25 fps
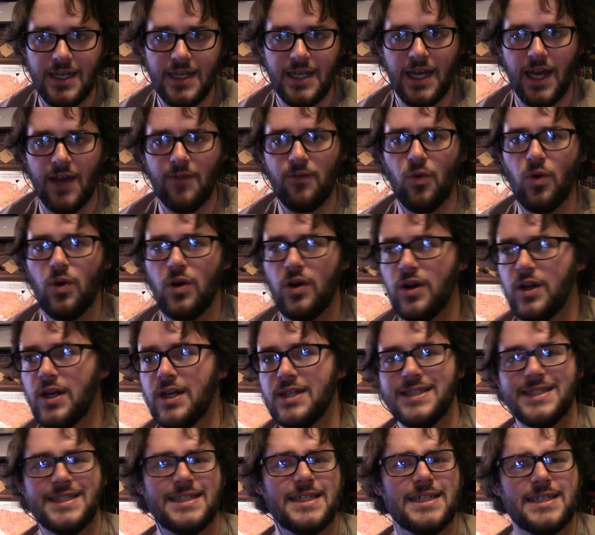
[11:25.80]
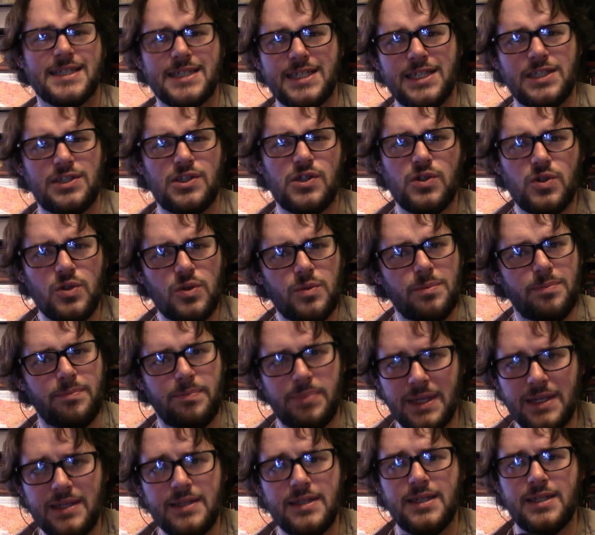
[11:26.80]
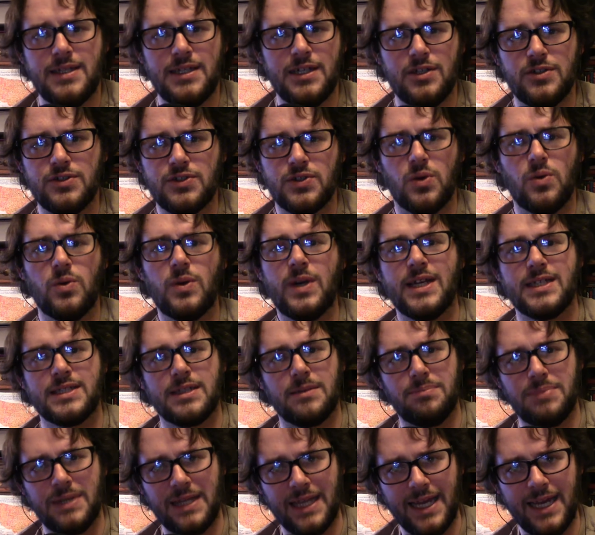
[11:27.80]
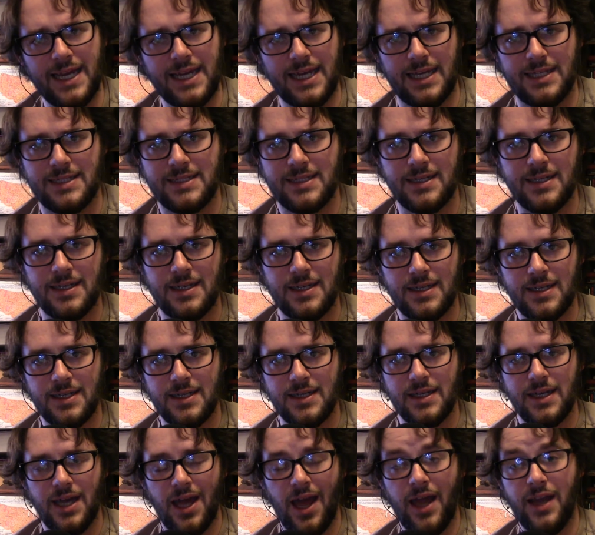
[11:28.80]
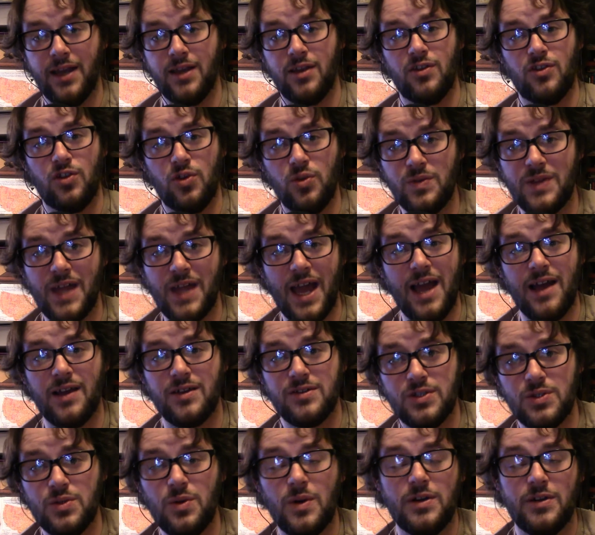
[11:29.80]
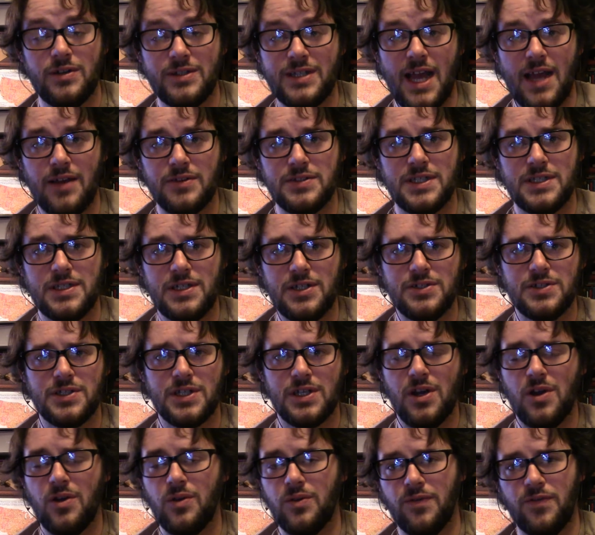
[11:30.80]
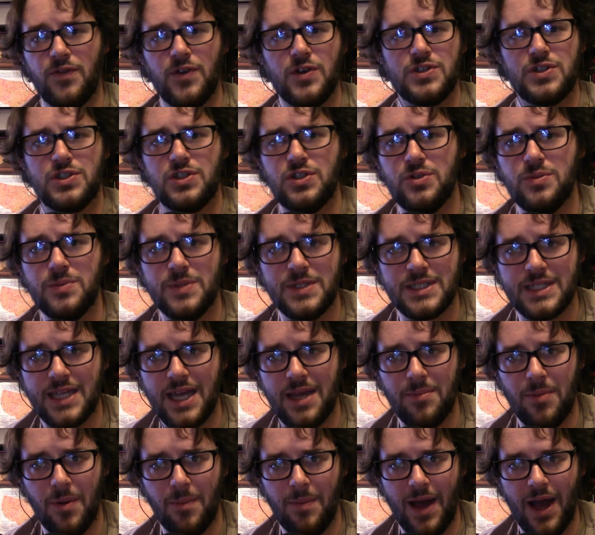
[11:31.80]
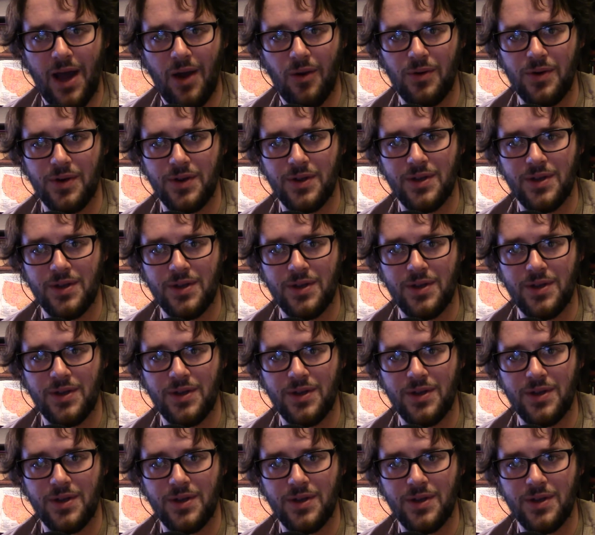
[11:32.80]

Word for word: If we're 62 billion years old as a planet, and 200,000 years ago the first humans came about,